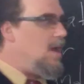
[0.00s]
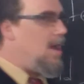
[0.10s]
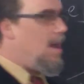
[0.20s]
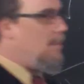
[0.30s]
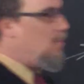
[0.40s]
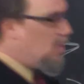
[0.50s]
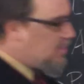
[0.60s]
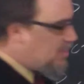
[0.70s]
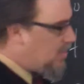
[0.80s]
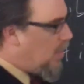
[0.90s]
um,
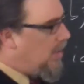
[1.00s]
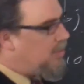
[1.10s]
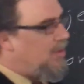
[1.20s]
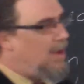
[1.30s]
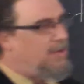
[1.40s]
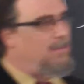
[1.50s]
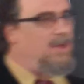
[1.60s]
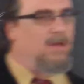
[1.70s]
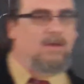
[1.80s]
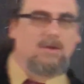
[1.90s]
which is going to turn out to
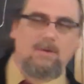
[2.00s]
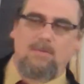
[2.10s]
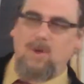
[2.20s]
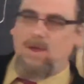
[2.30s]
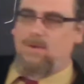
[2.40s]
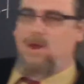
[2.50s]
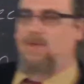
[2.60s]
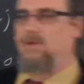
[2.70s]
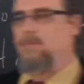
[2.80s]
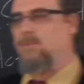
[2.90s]
be, you know, ra
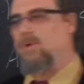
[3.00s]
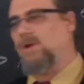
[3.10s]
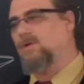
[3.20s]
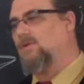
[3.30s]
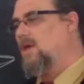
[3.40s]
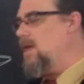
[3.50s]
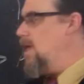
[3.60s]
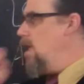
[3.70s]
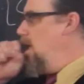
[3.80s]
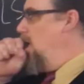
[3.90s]
rather important.
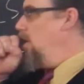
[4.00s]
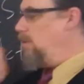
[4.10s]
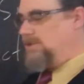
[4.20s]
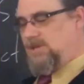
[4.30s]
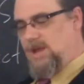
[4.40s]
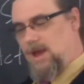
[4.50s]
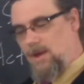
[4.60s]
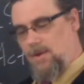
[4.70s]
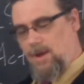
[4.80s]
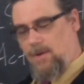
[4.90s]
We'll see
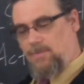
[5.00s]
how, how